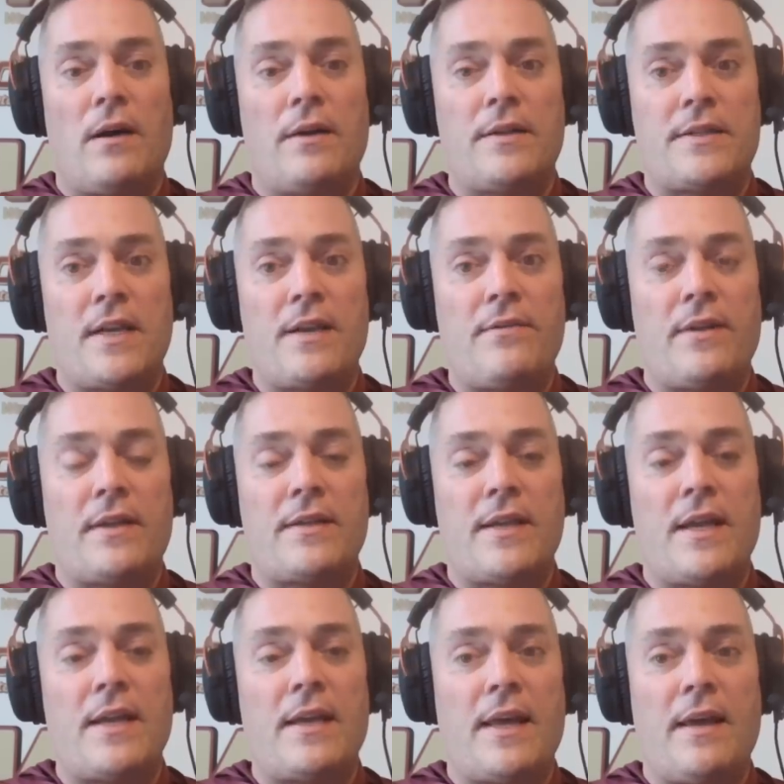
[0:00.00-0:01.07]
uh, and seeing,
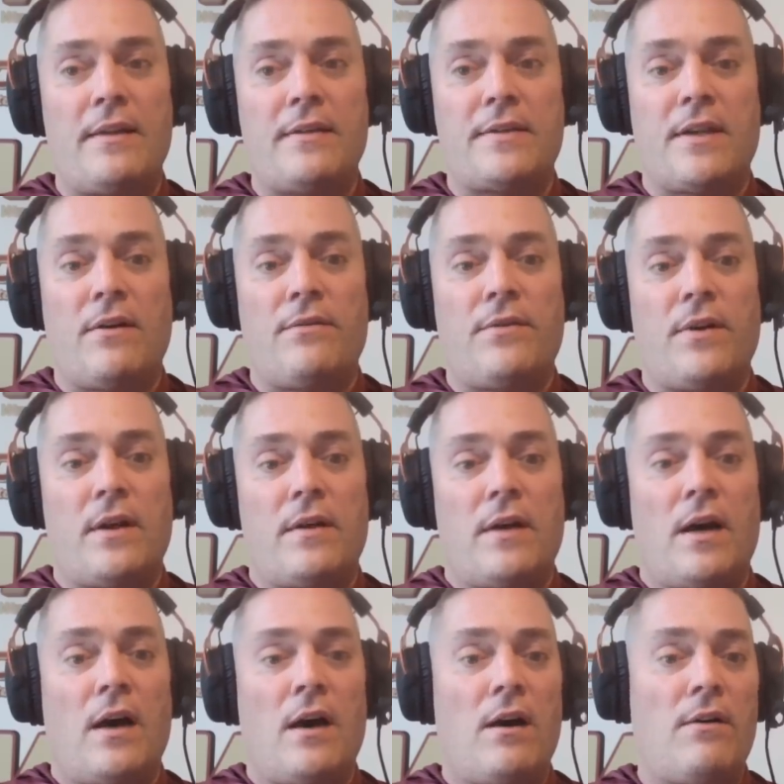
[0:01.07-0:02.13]
seeing kids of,
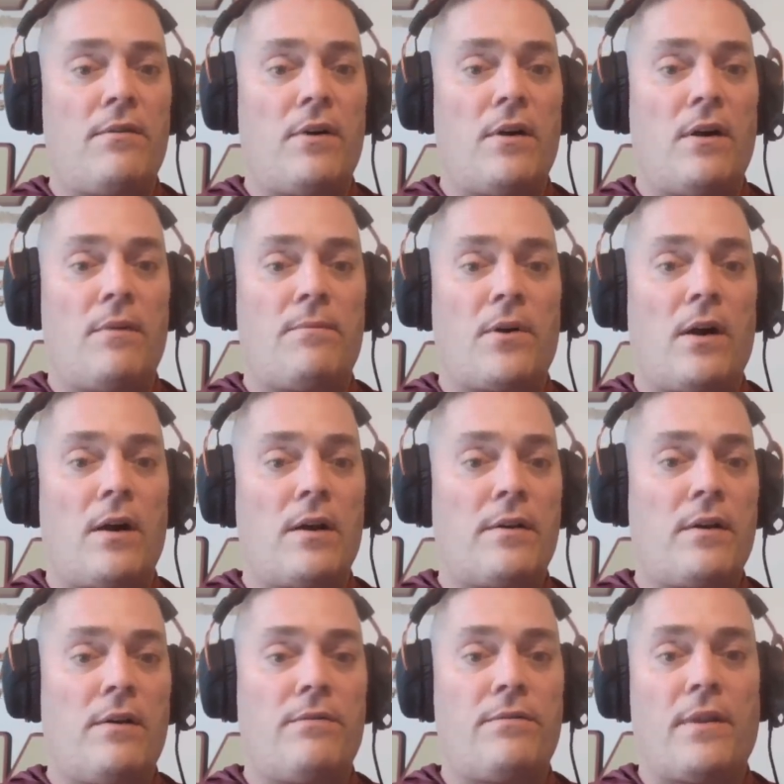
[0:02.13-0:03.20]
of a
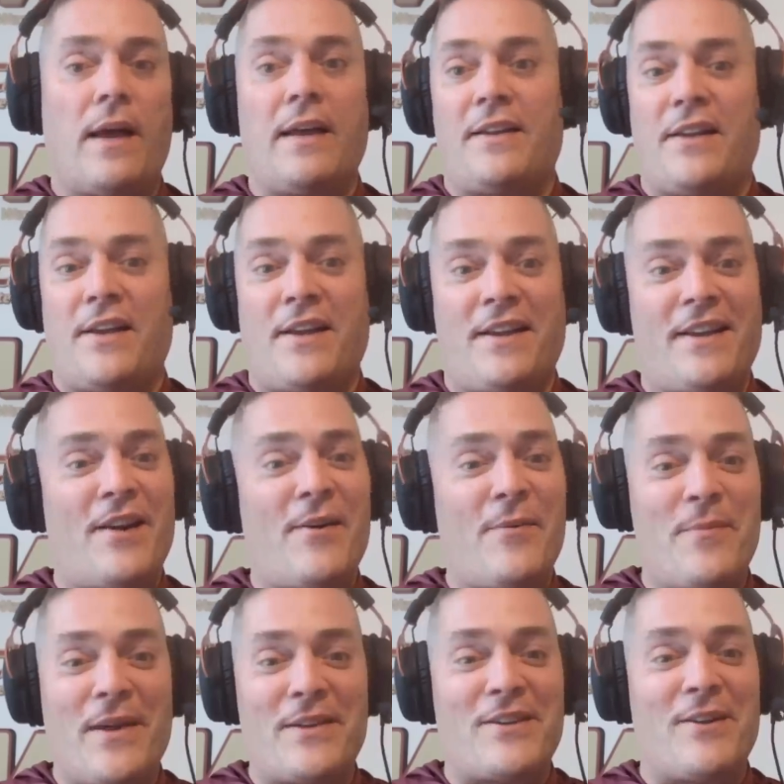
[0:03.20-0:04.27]
product of, like, you know,
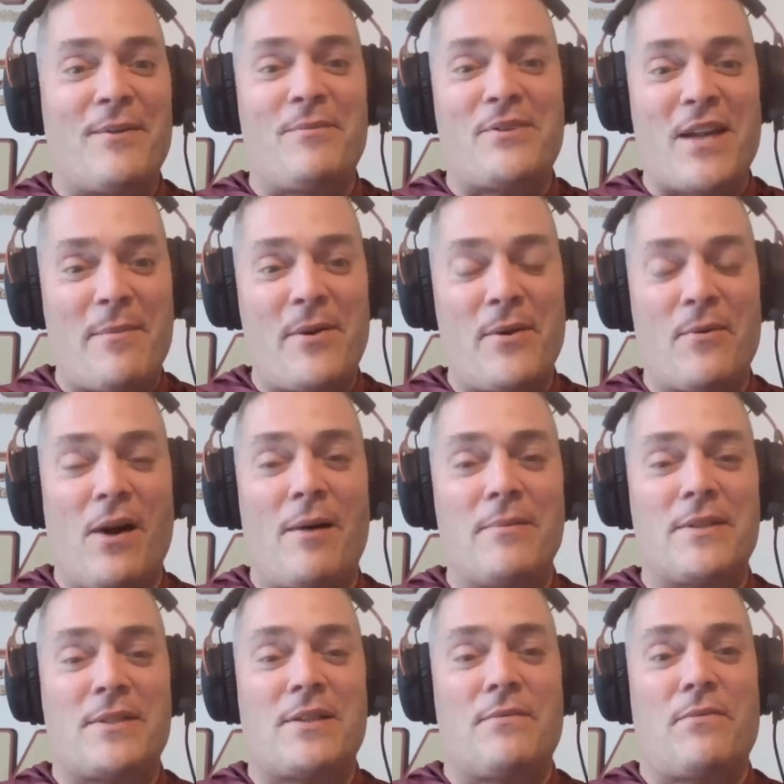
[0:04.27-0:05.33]
mention them, Jamie
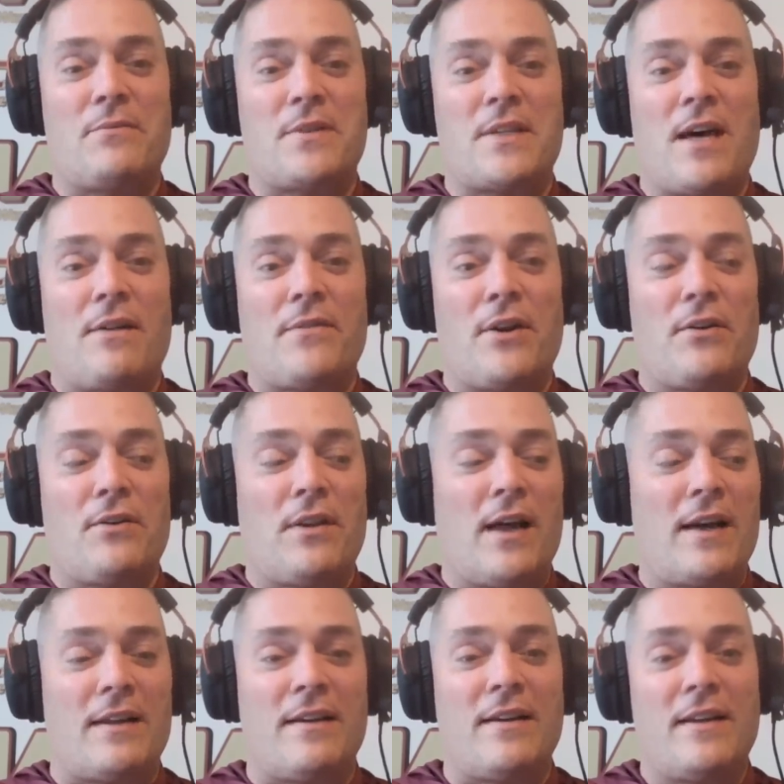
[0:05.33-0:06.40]
Robinson from South
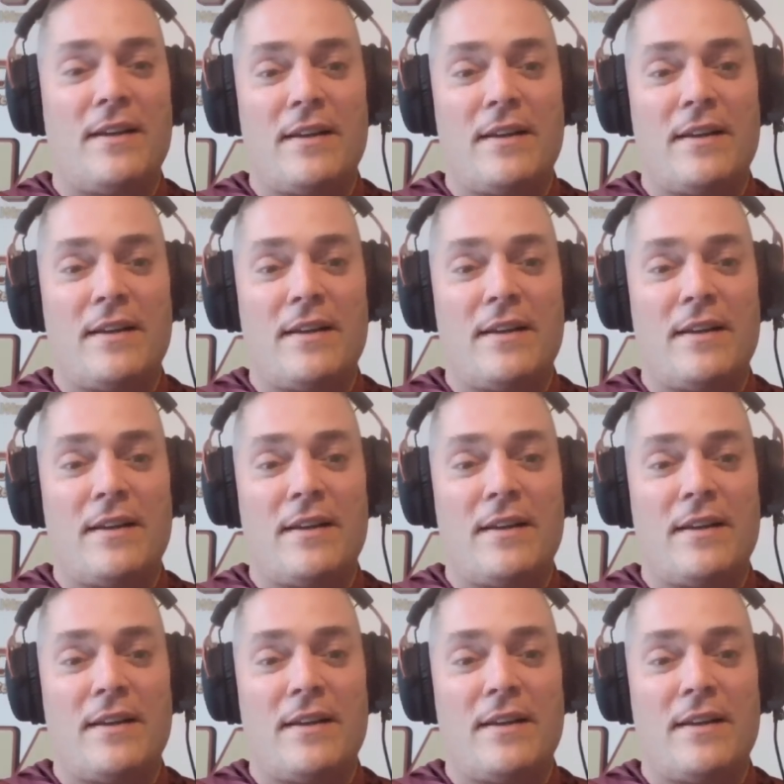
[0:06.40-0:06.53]
Carolina,